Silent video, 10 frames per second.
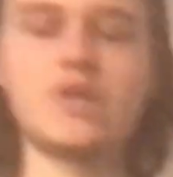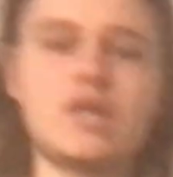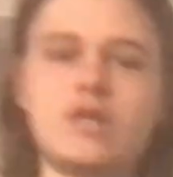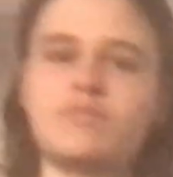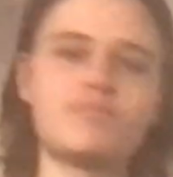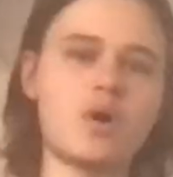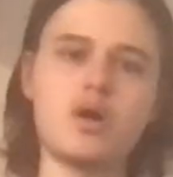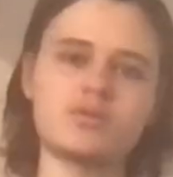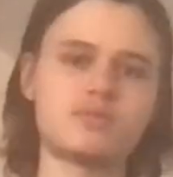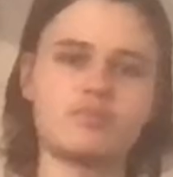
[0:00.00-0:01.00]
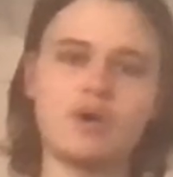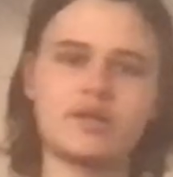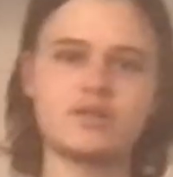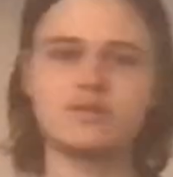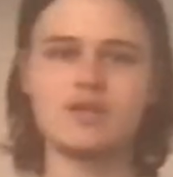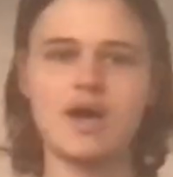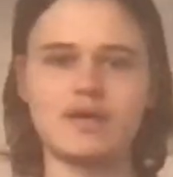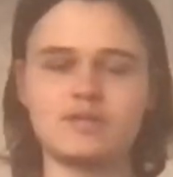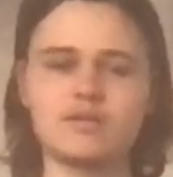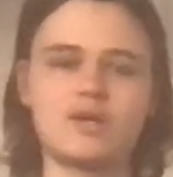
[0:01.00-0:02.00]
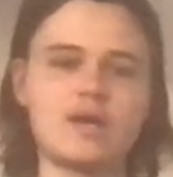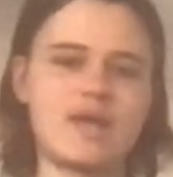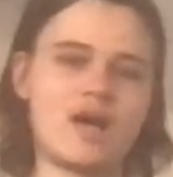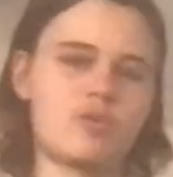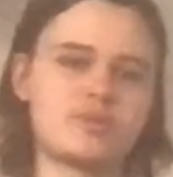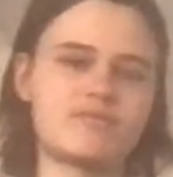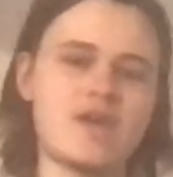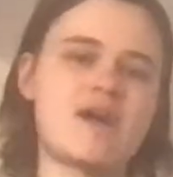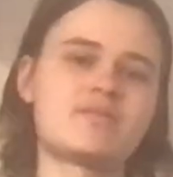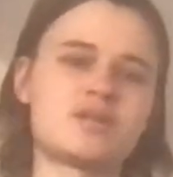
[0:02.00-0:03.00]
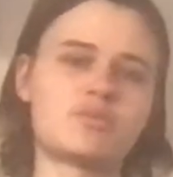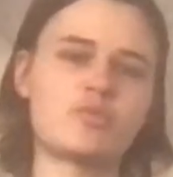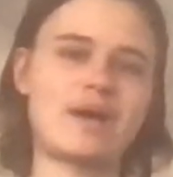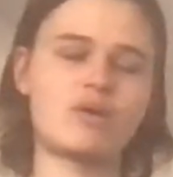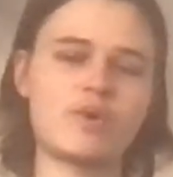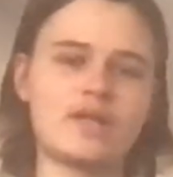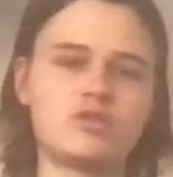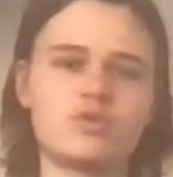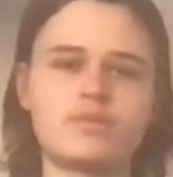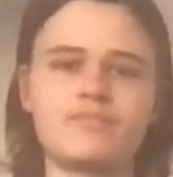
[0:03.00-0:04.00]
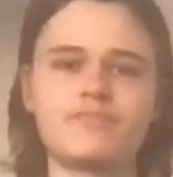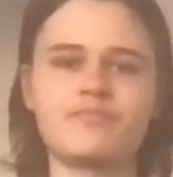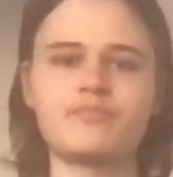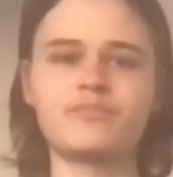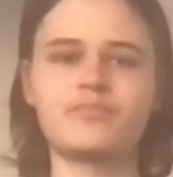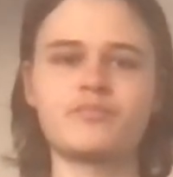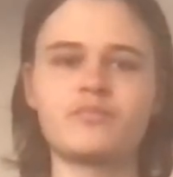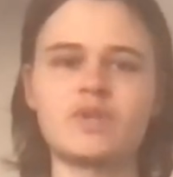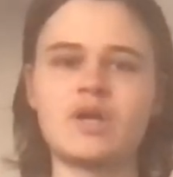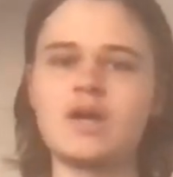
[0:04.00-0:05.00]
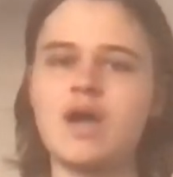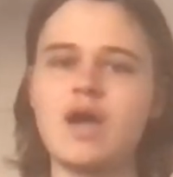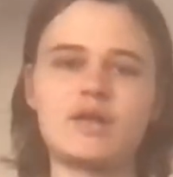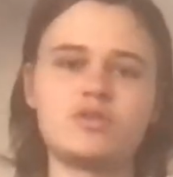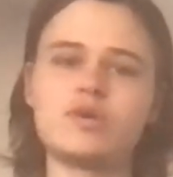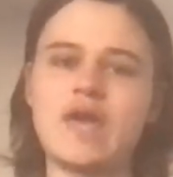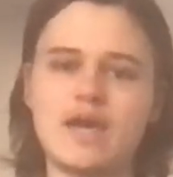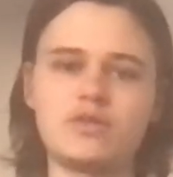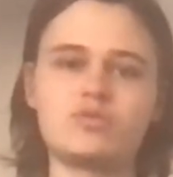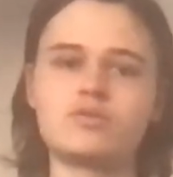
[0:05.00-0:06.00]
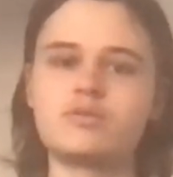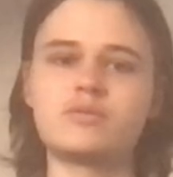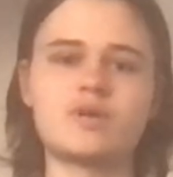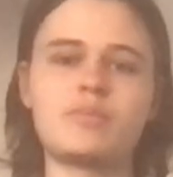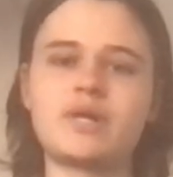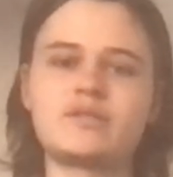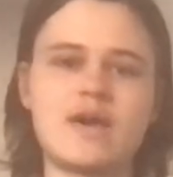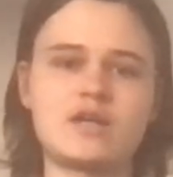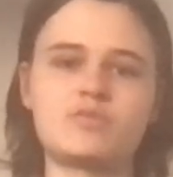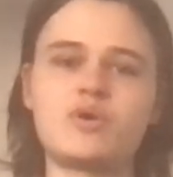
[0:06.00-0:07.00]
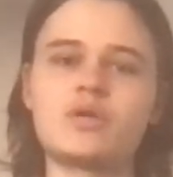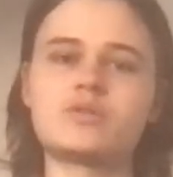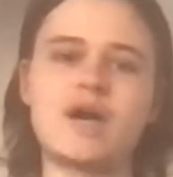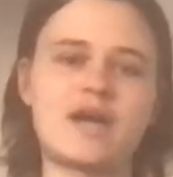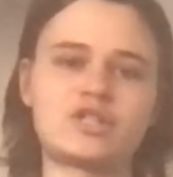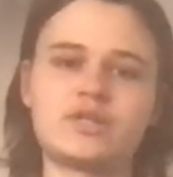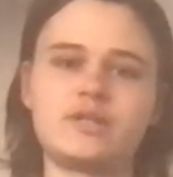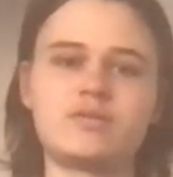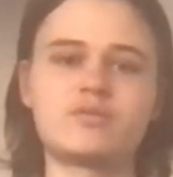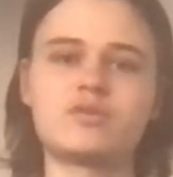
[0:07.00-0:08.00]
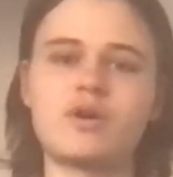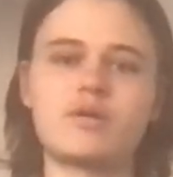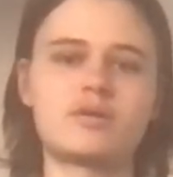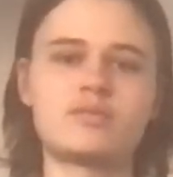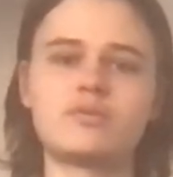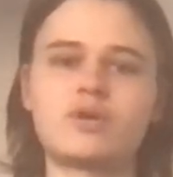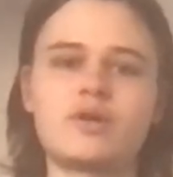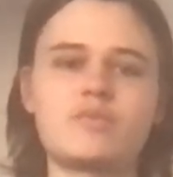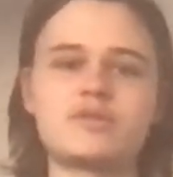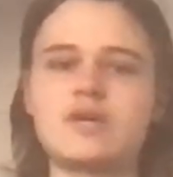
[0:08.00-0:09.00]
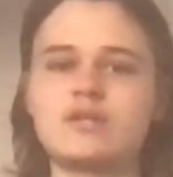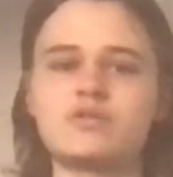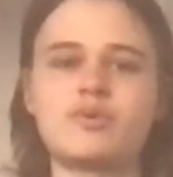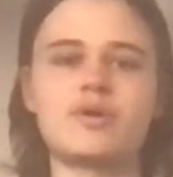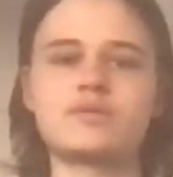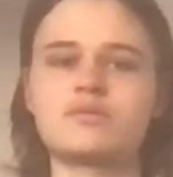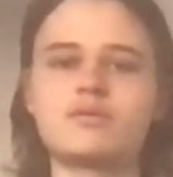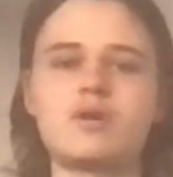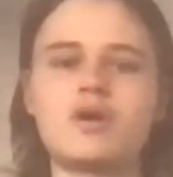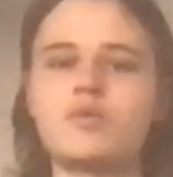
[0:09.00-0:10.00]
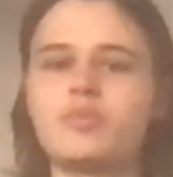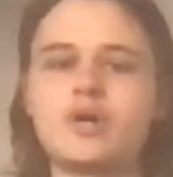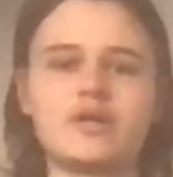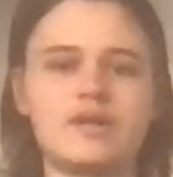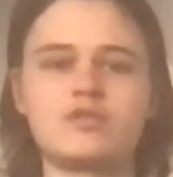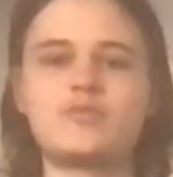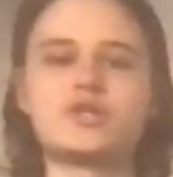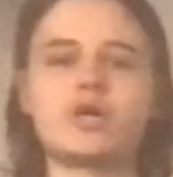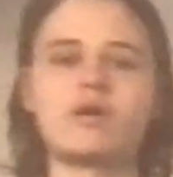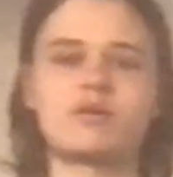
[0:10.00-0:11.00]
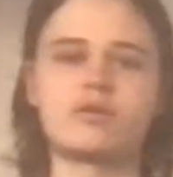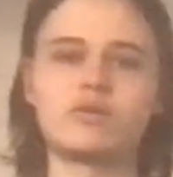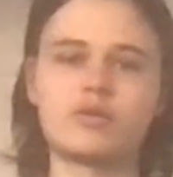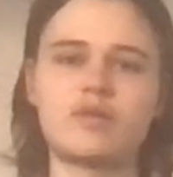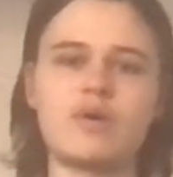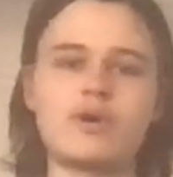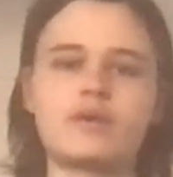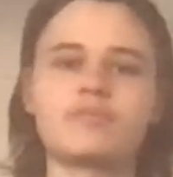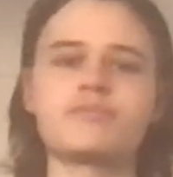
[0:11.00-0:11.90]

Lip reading: any balls about this size. It helps if they have some amount of weight to them. You can use something like tennis balls. I actually started learning with tennis balls, but it is much harder to learn that way.